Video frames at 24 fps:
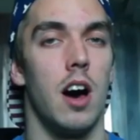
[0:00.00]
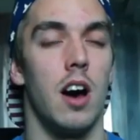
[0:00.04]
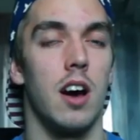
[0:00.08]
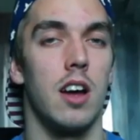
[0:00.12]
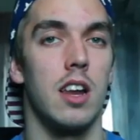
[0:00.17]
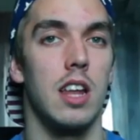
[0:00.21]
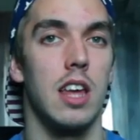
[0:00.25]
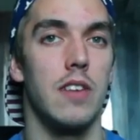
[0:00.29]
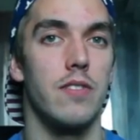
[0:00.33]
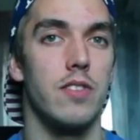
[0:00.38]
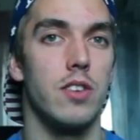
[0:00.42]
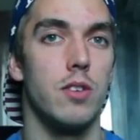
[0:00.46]

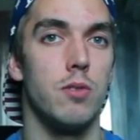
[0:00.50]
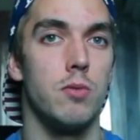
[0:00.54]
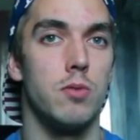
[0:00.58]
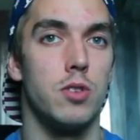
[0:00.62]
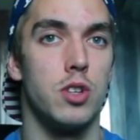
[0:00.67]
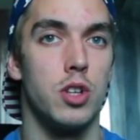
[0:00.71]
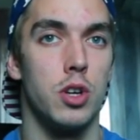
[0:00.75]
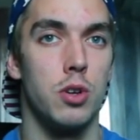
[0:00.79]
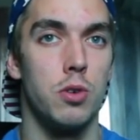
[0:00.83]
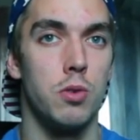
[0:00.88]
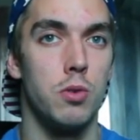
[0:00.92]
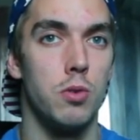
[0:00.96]
I'm going to give you
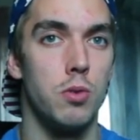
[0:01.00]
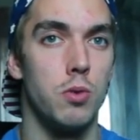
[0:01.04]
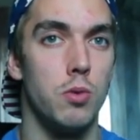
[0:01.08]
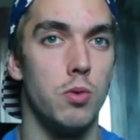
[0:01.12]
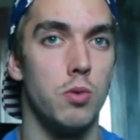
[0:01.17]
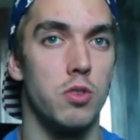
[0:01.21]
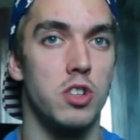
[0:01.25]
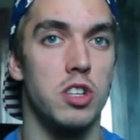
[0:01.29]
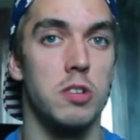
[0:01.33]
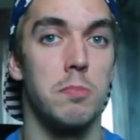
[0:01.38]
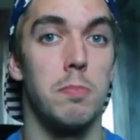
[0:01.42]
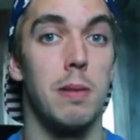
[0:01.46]

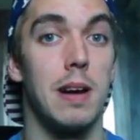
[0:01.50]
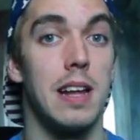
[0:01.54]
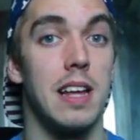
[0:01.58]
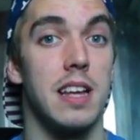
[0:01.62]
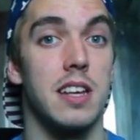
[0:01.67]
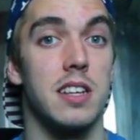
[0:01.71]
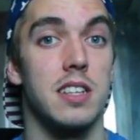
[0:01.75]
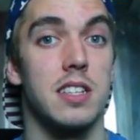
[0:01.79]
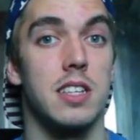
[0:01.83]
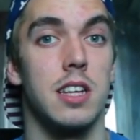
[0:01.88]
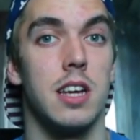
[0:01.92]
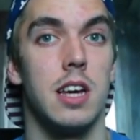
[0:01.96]
2
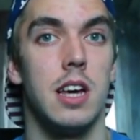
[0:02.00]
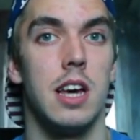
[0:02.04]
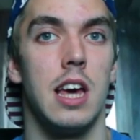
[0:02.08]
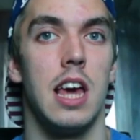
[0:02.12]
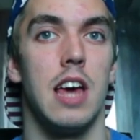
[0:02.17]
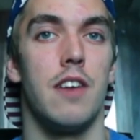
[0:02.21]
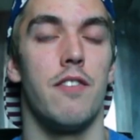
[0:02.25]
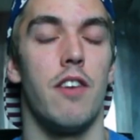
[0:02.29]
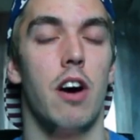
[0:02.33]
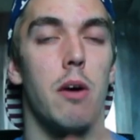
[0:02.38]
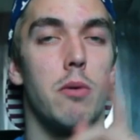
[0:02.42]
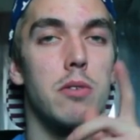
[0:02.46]
splits.
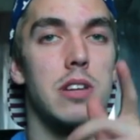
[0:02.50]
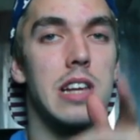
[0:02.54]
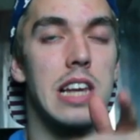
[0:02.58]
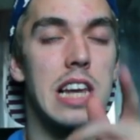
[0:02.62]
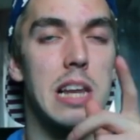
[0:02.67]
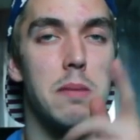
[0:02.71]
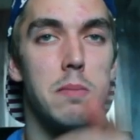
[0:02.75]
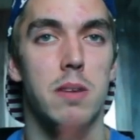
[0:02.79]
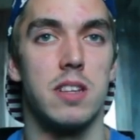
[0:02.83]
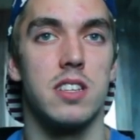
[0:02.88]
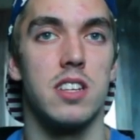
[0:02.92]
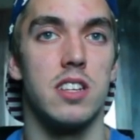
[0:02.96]
If I was
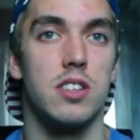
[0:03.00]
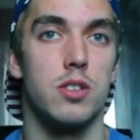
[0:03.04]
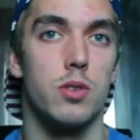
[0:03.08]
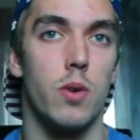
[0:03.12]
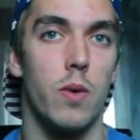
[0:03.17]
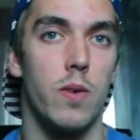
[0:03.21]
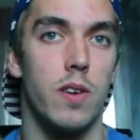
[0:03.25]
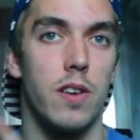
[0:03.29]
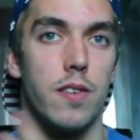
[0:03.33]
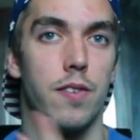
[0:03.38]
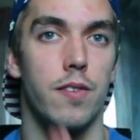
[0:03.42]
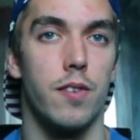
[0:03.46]
limited
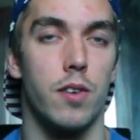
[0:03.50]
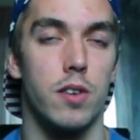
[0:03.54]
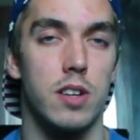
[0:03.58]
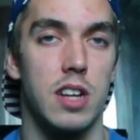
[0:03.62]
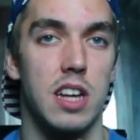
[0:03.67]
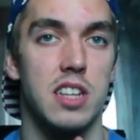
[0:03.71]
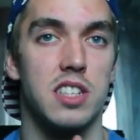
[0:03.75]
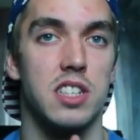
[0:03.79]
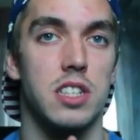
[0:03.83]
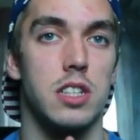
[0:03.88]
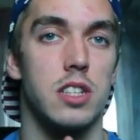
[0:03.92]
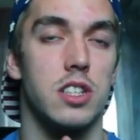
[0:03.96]
to only 4
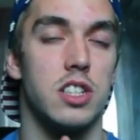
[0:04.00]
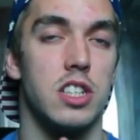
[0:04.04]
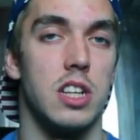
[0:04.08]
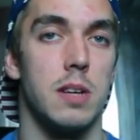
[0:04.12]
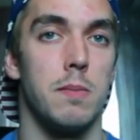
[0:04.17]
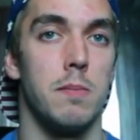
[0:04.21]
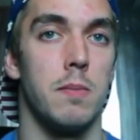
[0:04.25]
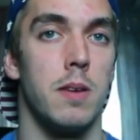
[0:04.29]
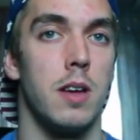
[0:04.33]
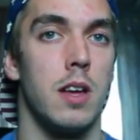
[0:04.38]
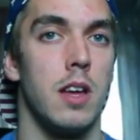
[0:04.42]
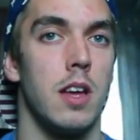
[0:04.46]
days in the
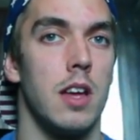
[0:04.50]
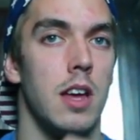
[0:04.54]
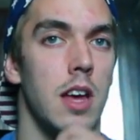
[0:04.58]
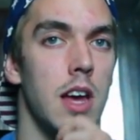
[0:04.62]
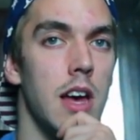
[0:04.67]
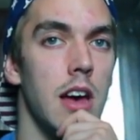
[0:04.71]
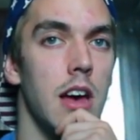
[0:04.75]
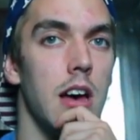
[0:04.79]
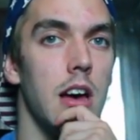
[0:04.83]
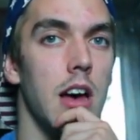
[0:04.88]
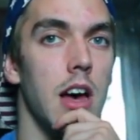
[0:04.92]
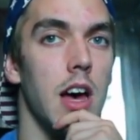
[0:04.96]
gym
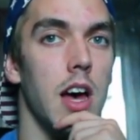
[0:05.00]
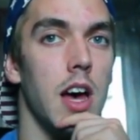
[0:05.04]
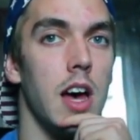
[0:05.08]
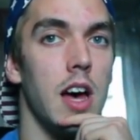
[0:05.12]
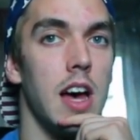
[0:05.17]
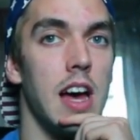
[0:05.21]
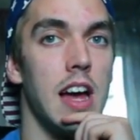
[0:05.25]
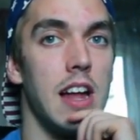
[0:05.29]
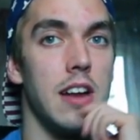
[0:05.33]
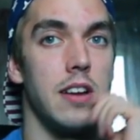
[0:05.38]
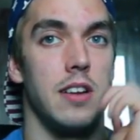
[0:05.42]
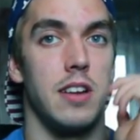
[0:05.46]

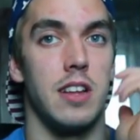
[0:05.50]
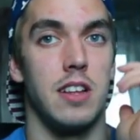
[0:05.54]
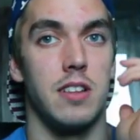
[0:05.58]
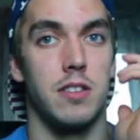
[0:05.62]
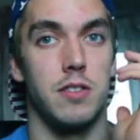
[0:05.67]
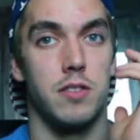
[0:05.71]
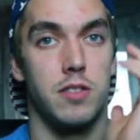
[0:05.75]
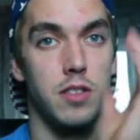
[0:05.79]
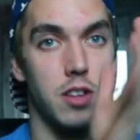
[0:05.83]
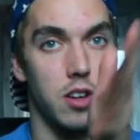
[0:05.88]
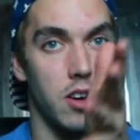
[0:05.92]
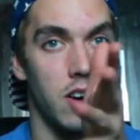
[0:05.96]
and
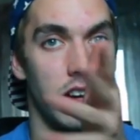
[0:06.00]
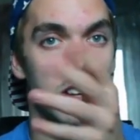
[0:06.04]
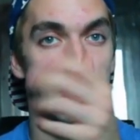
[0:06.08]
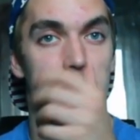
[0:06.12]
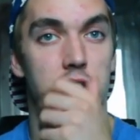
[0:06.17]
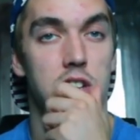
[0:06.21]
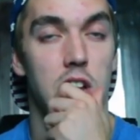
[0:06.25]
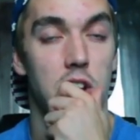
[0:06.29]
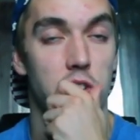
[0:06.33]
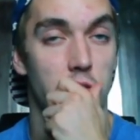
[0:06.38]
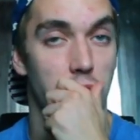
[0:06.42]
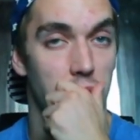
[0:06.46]
the kind
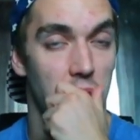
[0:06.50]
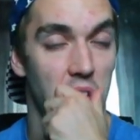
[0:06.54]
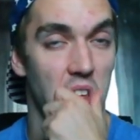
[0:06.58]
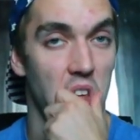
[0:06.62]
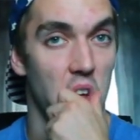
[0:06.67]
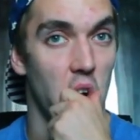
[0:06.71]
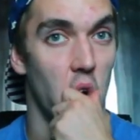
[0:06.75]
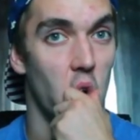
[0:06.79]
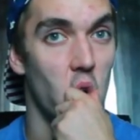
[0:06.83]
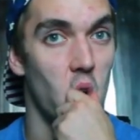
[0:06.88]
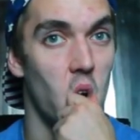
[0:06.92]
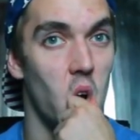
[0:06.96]
of schedule
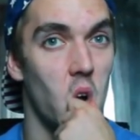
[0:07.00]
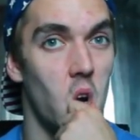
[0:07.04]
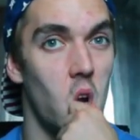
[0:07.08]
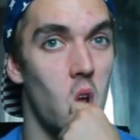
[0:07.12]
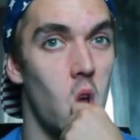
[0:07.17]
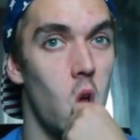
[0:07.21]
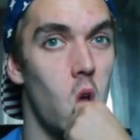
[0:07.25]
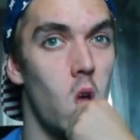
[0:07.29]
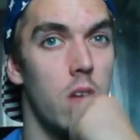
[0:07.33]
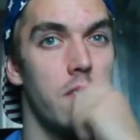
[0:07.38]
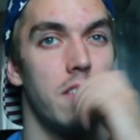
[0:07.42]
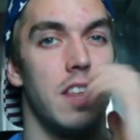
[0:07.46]
that you're on,
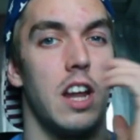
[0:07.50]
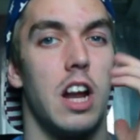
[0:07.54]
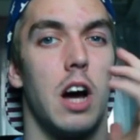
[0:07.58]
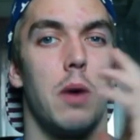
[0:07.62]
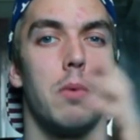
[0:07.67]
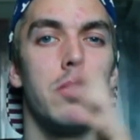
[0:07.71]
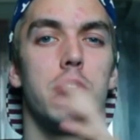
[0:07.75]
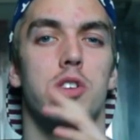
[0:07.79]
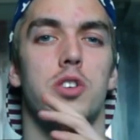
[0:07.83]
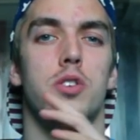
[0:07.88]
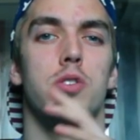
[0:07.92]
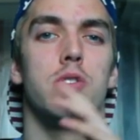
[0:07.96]
then
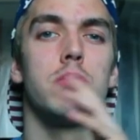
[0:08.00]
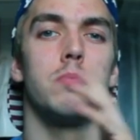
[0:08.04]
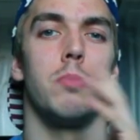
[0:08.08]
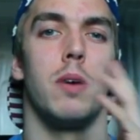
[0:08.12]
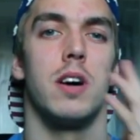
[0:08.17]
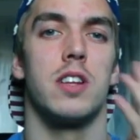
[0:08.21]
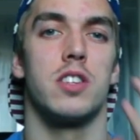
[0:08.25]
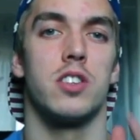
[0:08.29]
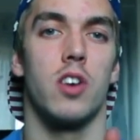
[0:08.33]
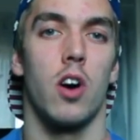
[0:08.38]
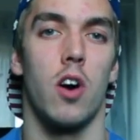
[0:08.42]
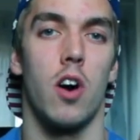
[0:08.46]
I would use
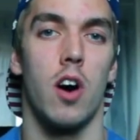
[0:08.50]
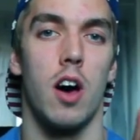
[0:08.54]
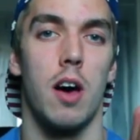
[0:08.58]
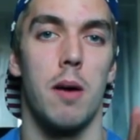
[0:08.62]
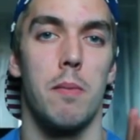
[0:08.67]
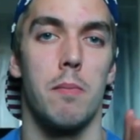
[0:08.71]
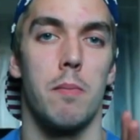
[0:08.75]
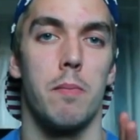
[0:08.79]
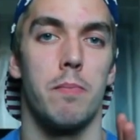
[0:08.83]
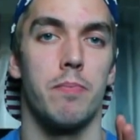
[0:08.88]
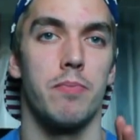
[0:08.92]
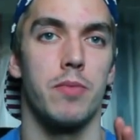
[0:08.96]
my
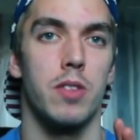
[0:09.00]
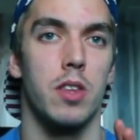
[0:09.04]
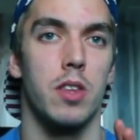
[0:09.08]
time